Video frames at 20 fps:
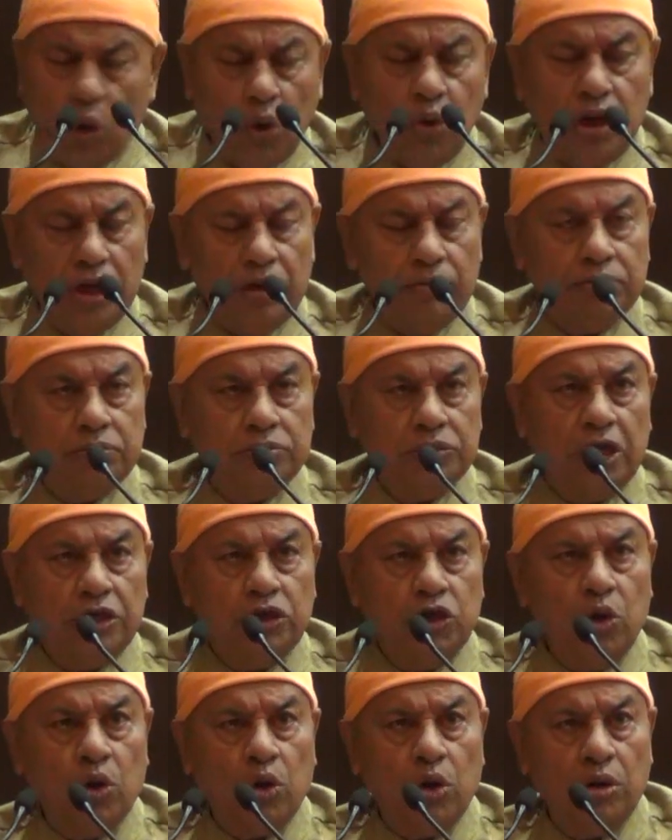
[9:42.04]
told him
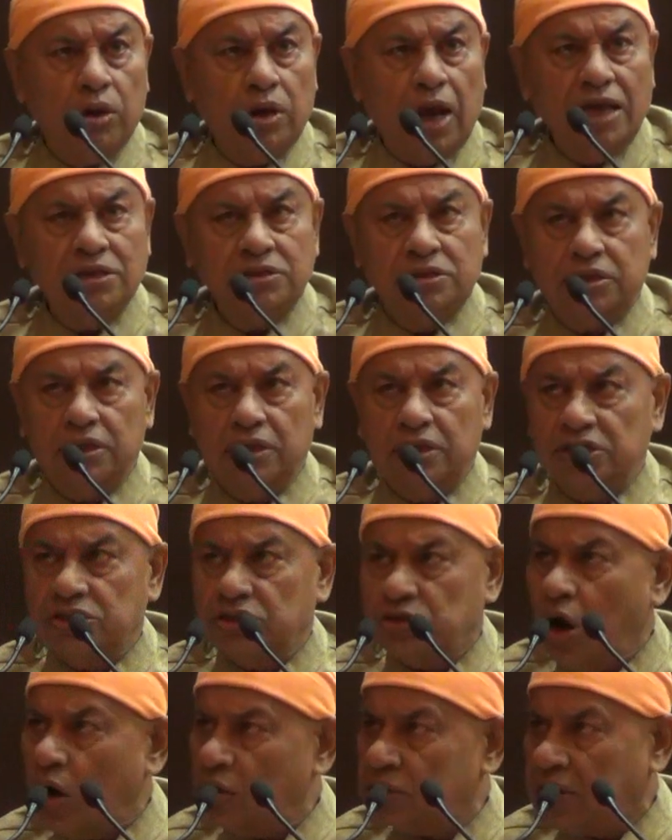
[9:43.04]
that your answer
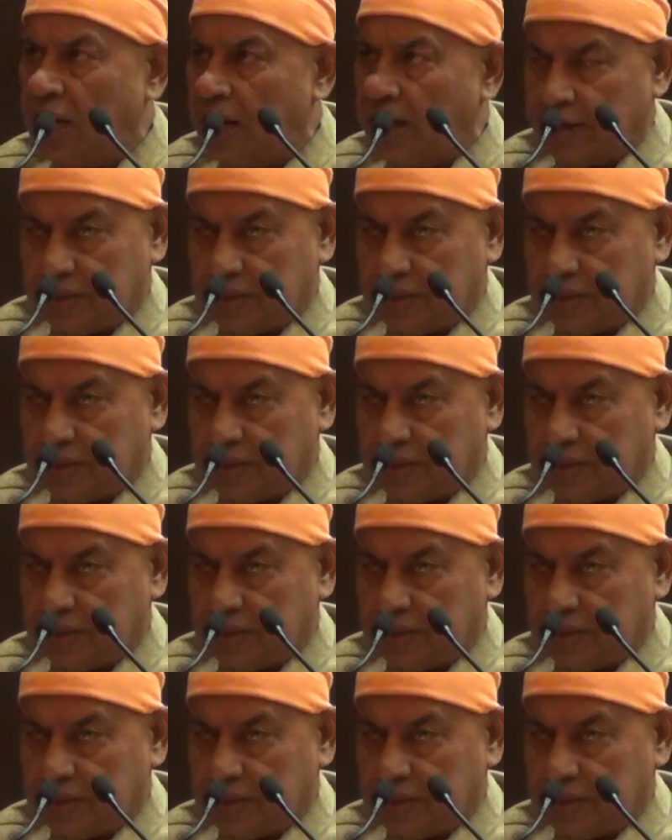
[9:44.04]
is not